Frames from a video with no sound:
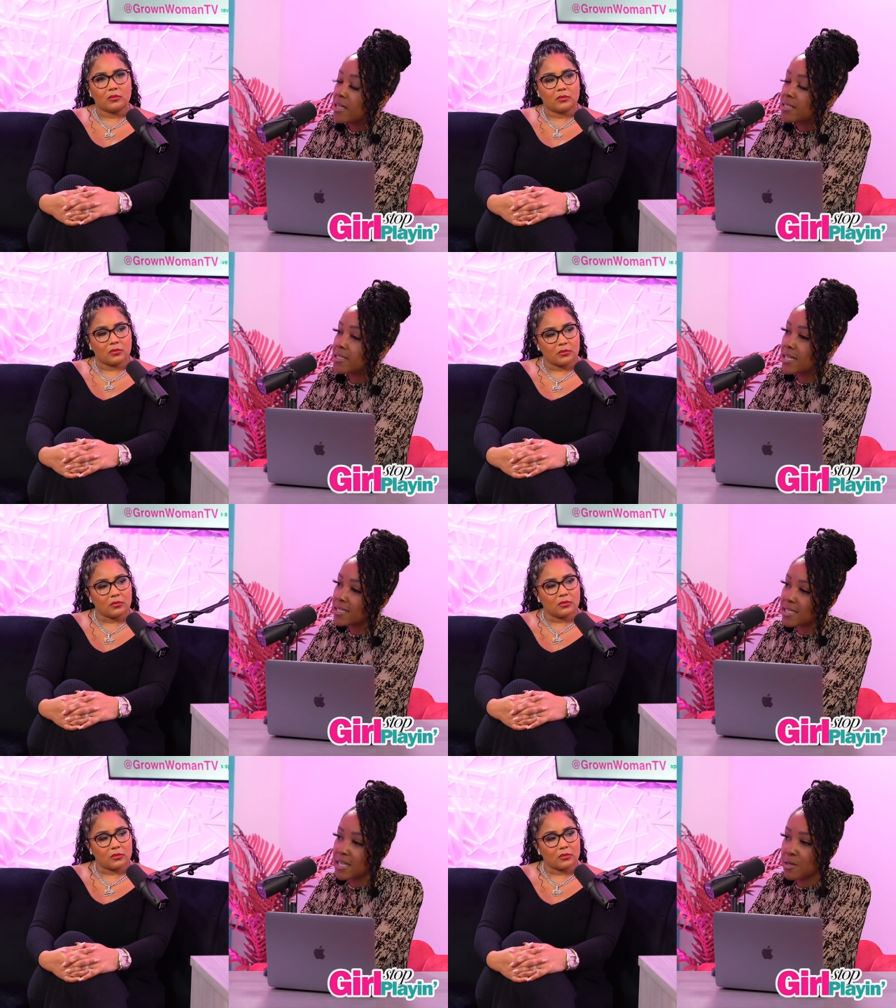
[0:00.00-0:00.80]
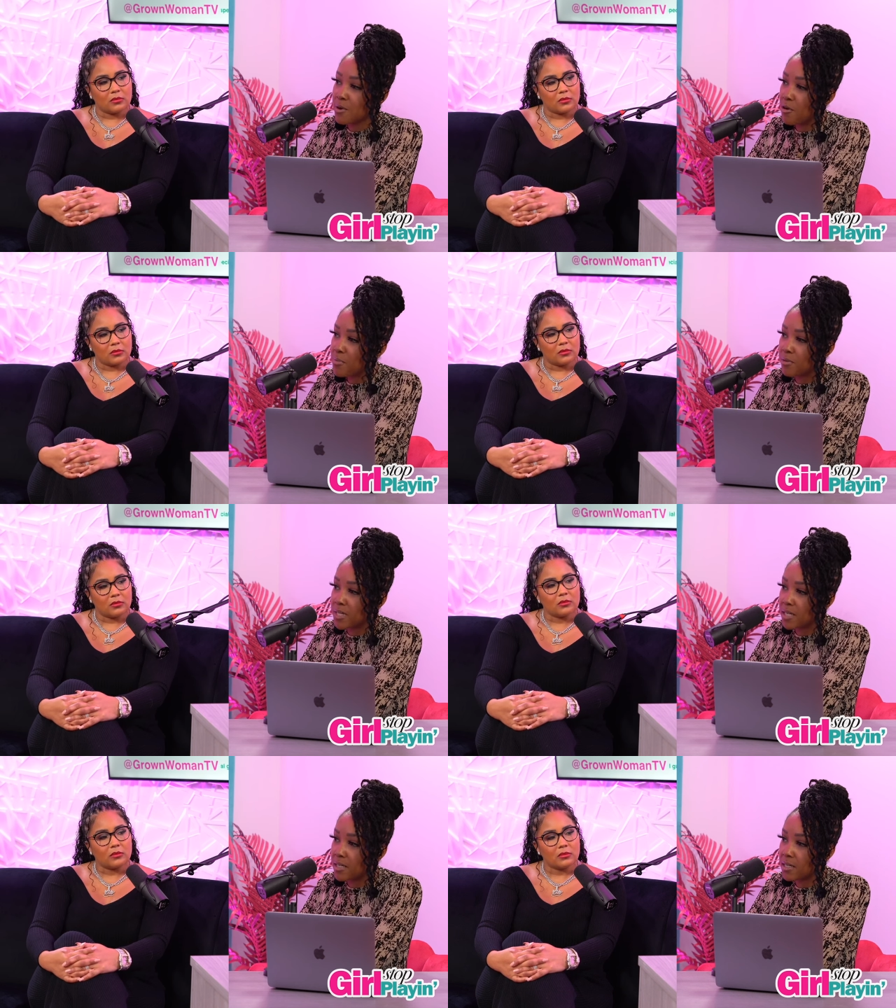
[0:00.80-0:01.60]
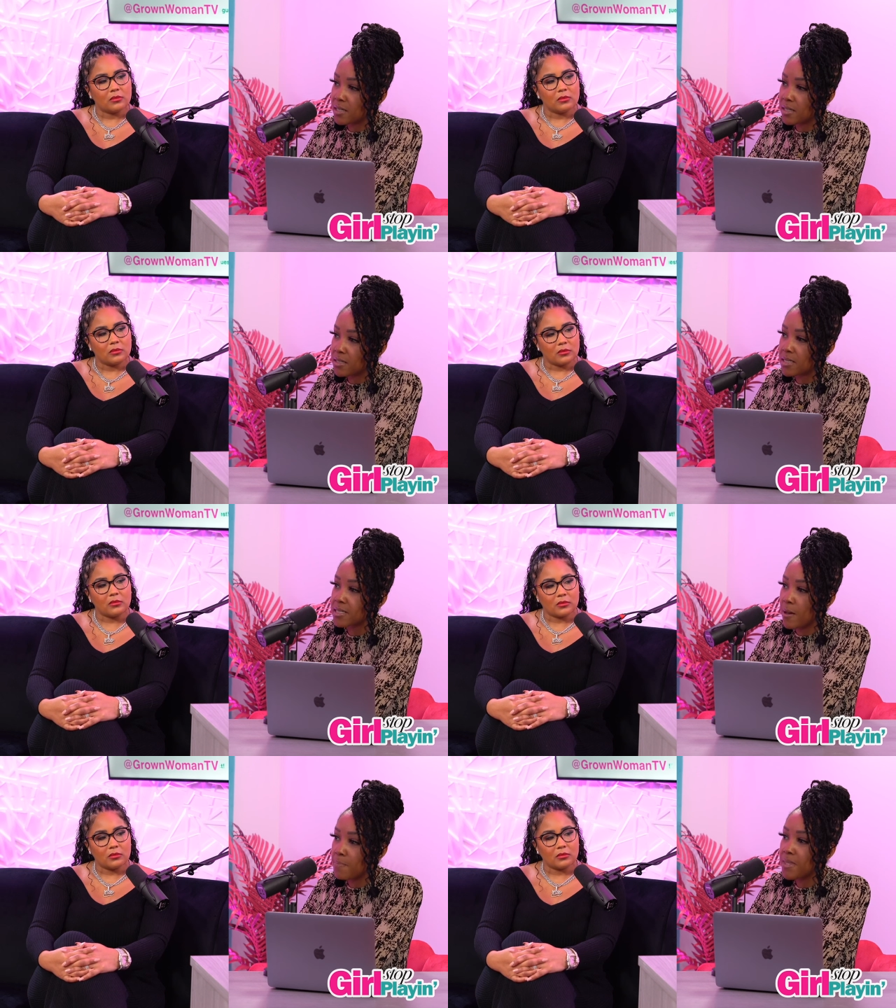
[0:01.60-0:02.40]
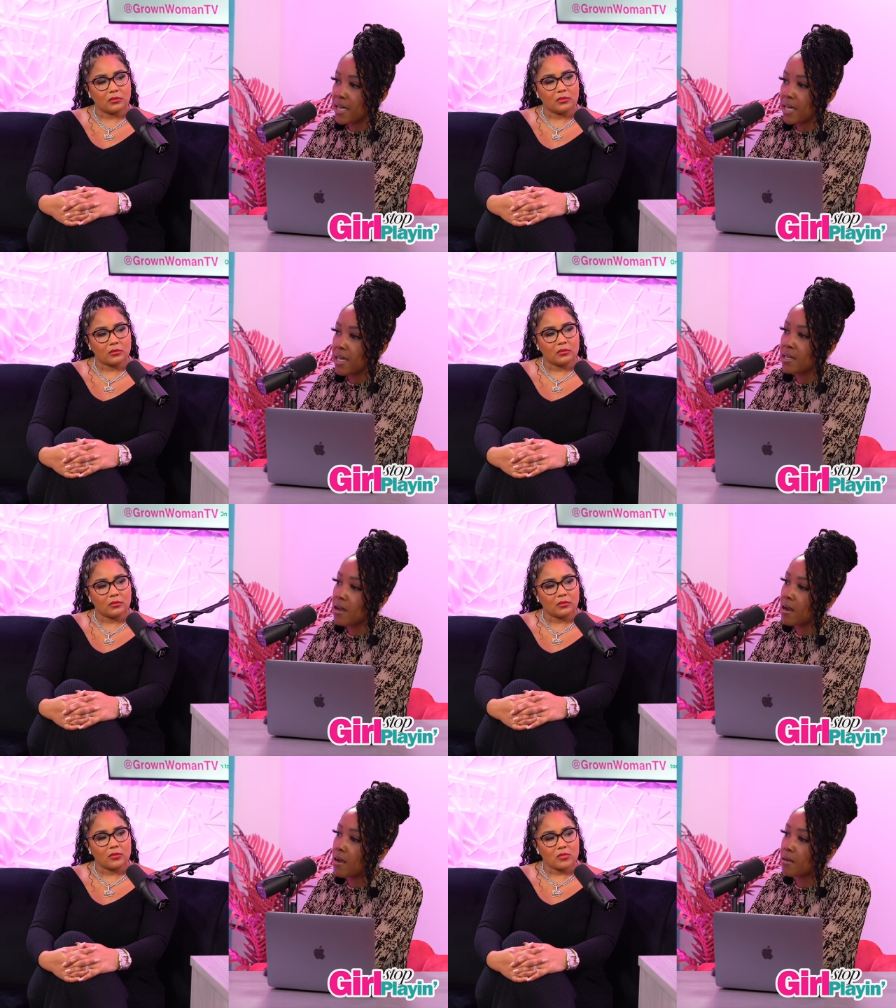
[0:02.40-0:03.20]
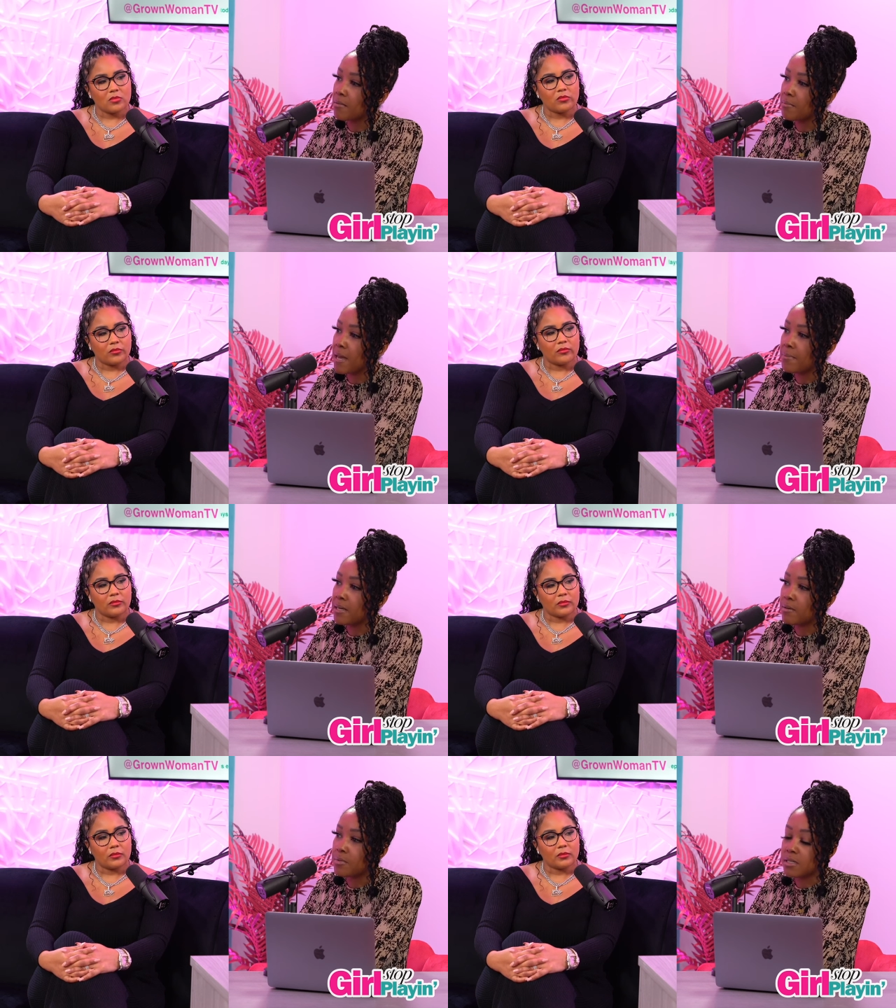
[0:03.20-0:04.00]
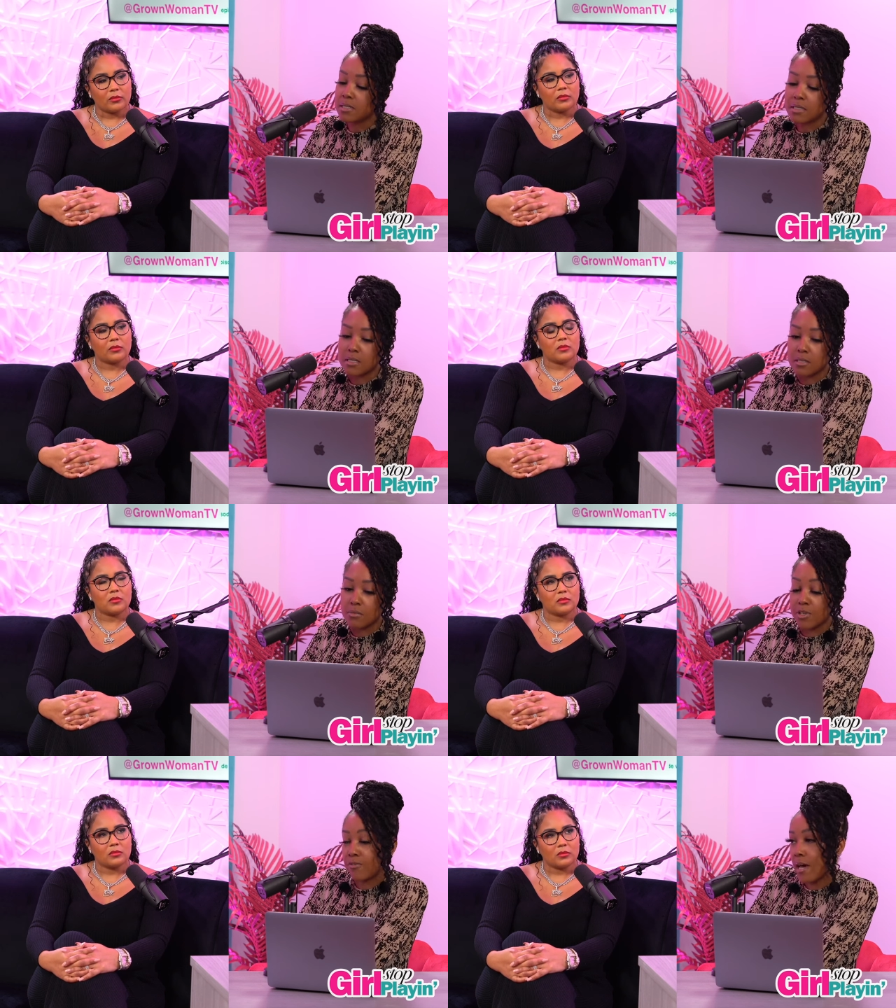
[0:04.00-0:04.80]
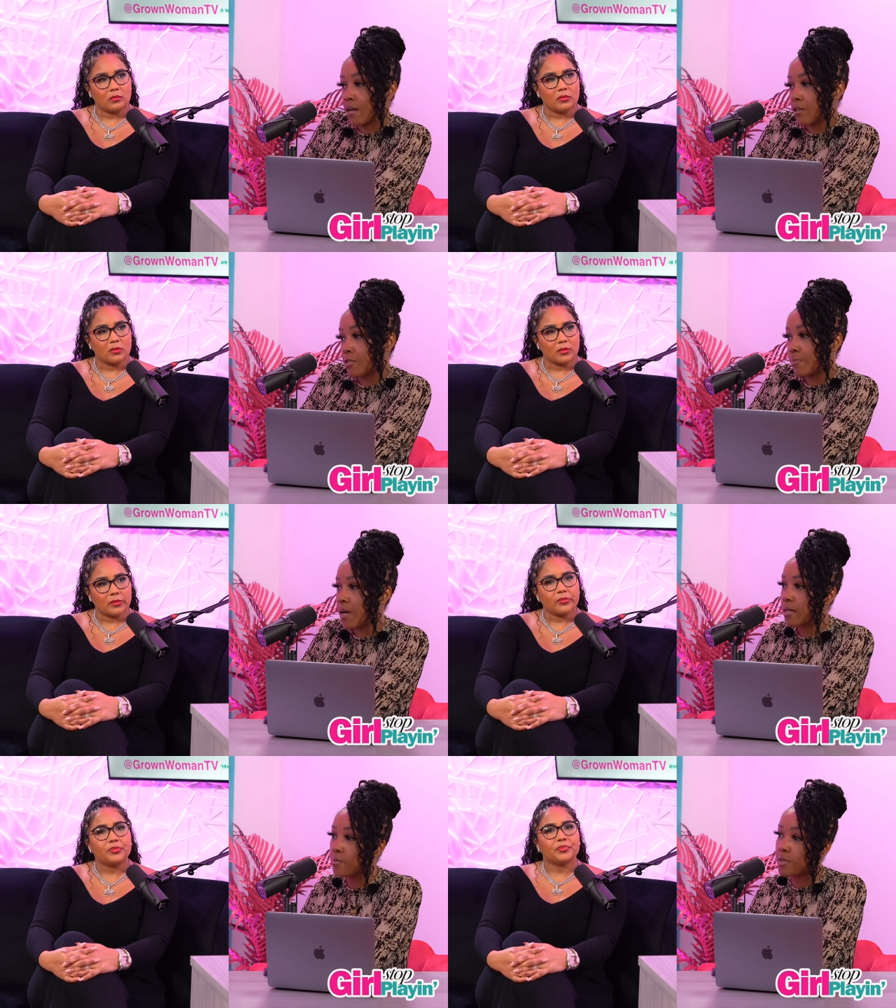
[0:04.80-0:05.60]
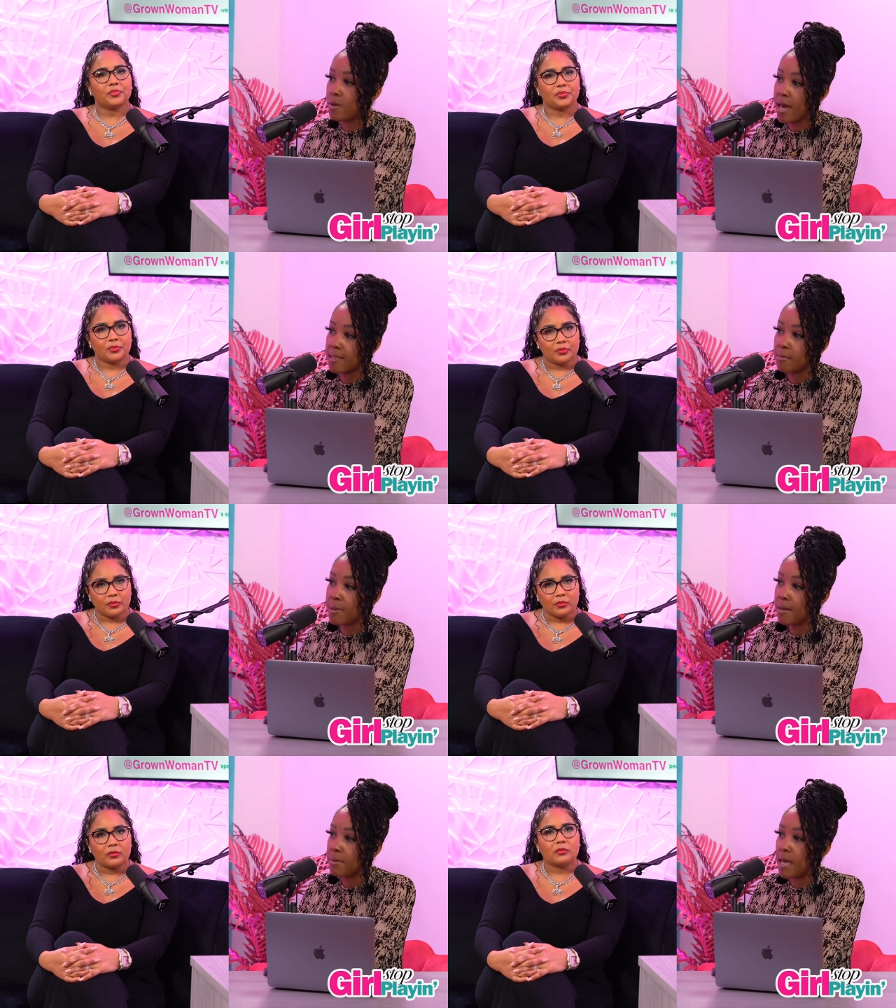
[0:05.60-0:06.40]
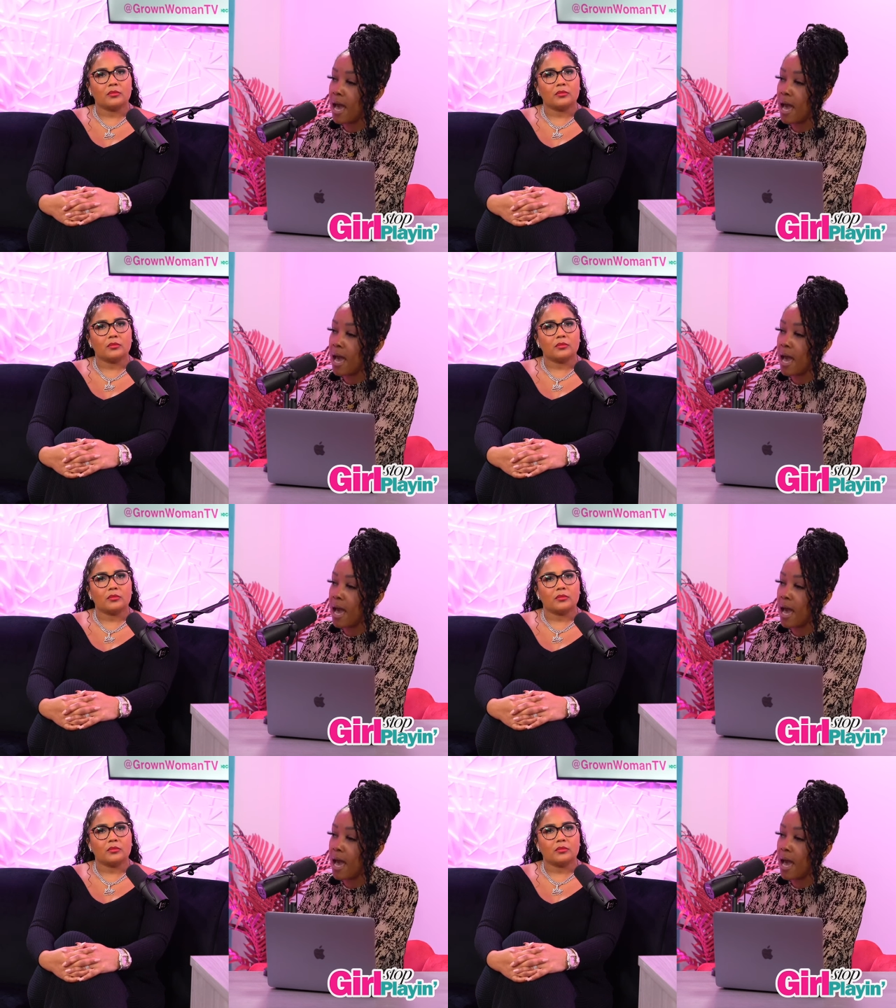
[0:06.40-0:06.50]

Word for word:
Speaker 1: 16 year old Monique. Mm-hmm. Something in her, maybe it was when you found out you was pregnant, when you had the baby.